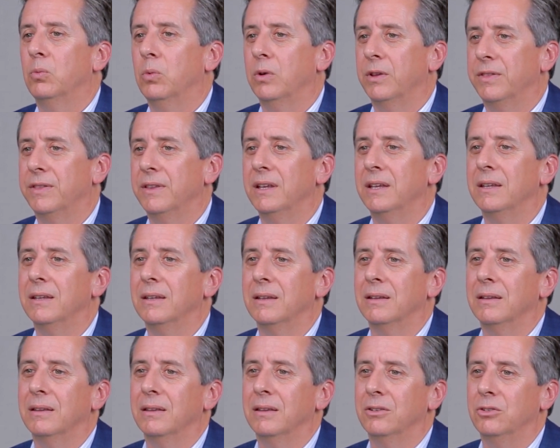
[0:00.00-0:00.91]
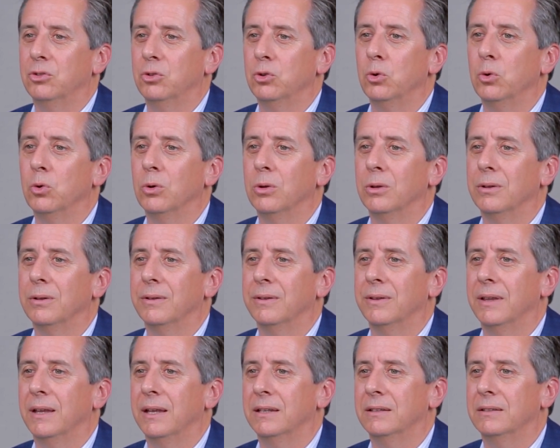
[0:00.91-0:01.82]
within the tool
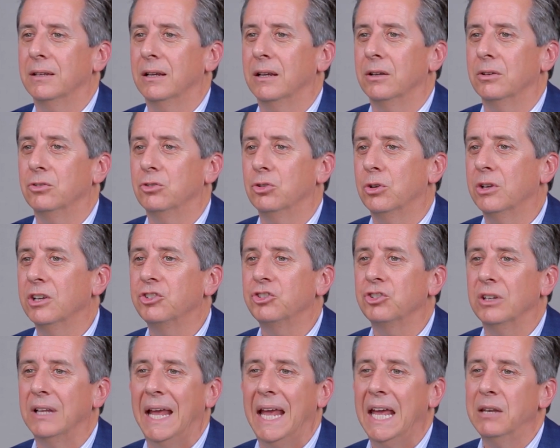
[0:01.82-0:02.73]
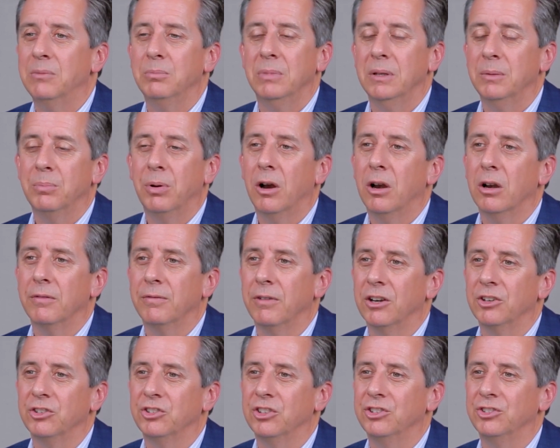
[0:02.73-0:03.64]
that traditionally hadn't been part of
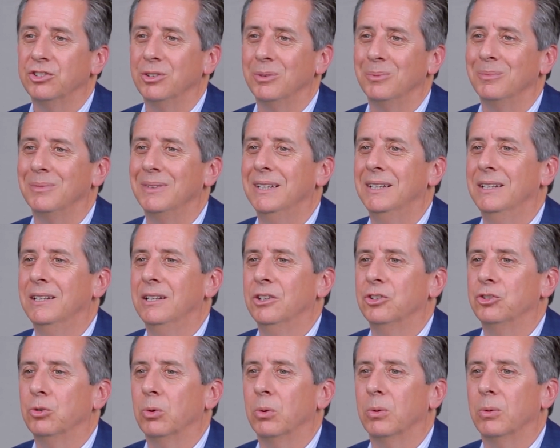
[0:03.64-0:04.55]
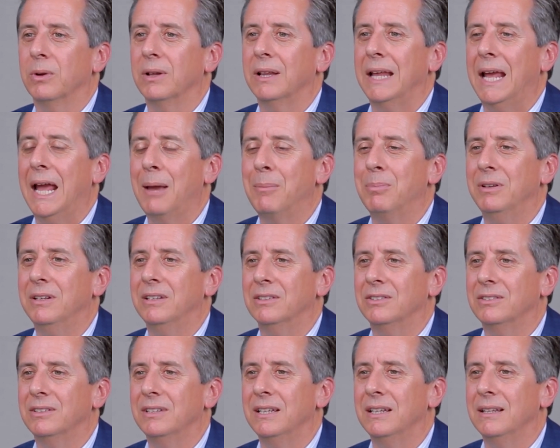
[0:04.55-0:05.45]
our system. So we're really happy to
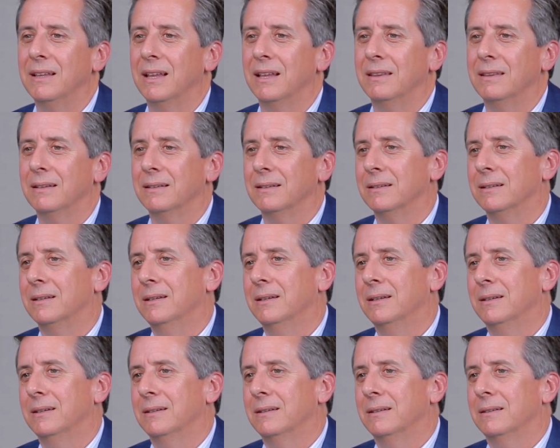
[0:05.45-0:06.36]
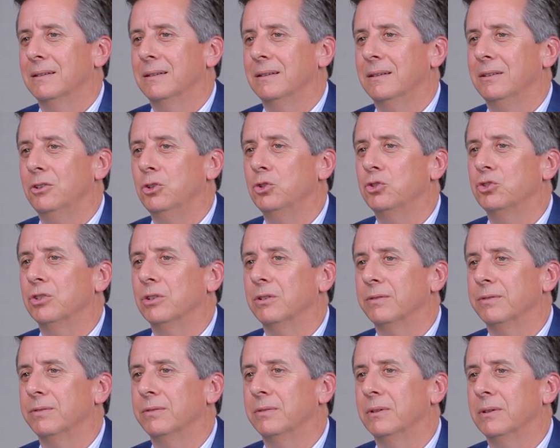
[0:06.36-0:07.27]
see that the use
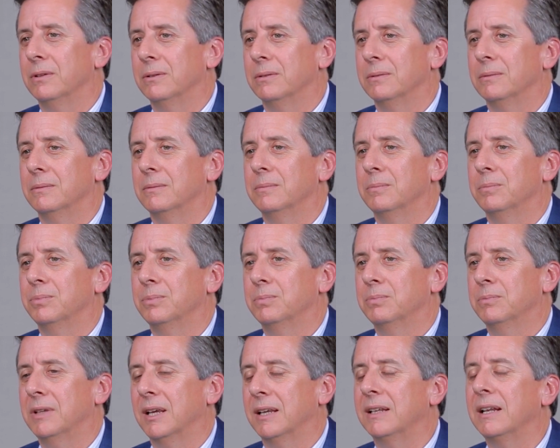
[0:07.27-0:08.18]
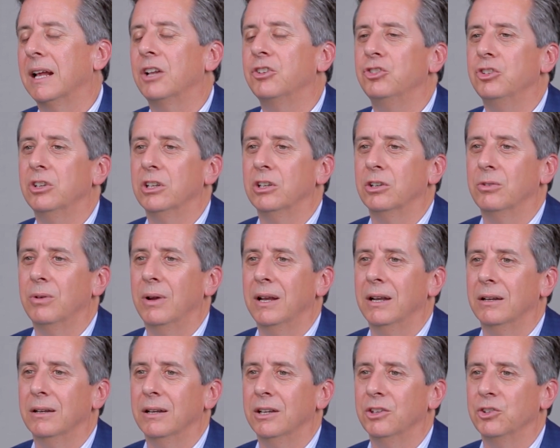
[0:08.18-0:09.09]
of the Technology
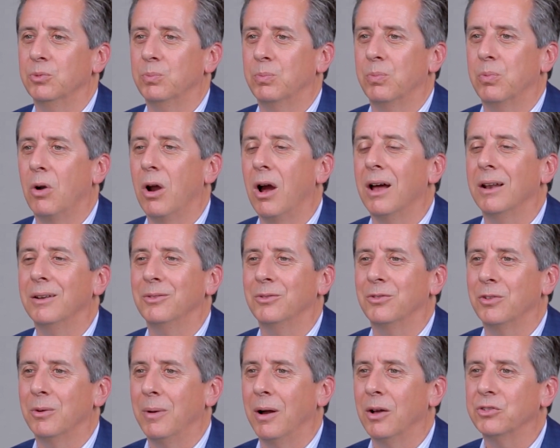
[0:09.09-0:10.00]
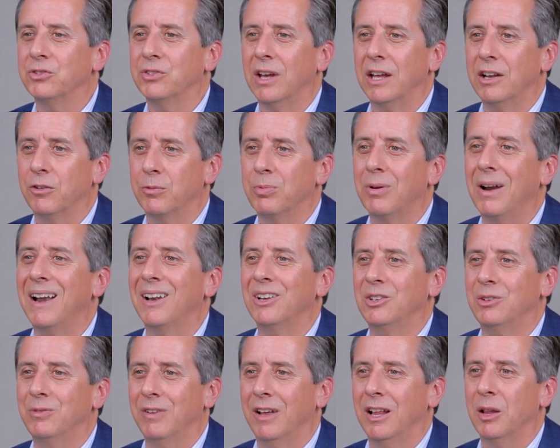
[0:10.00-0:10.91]
Integrator has broadened from outside of
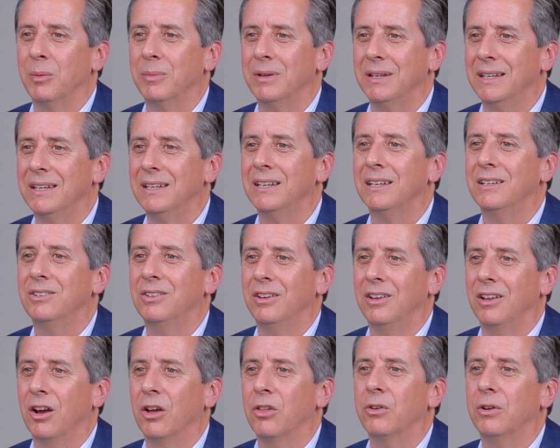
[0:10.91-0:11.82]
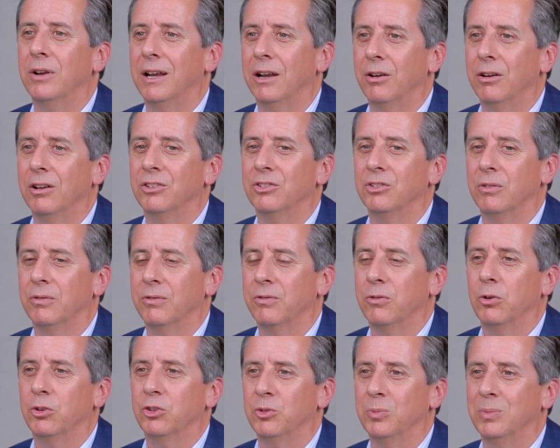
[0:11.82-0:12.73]
product development and into the other areas of
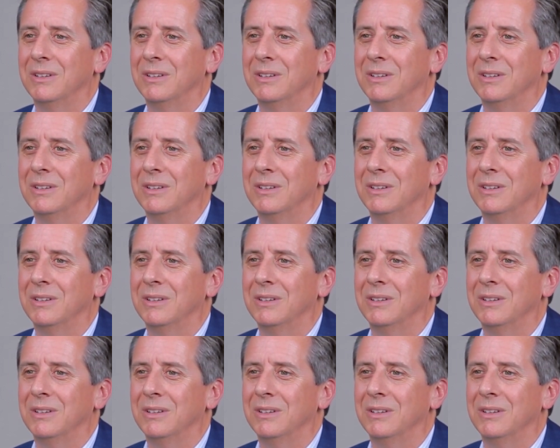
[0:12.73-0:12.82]
Ford's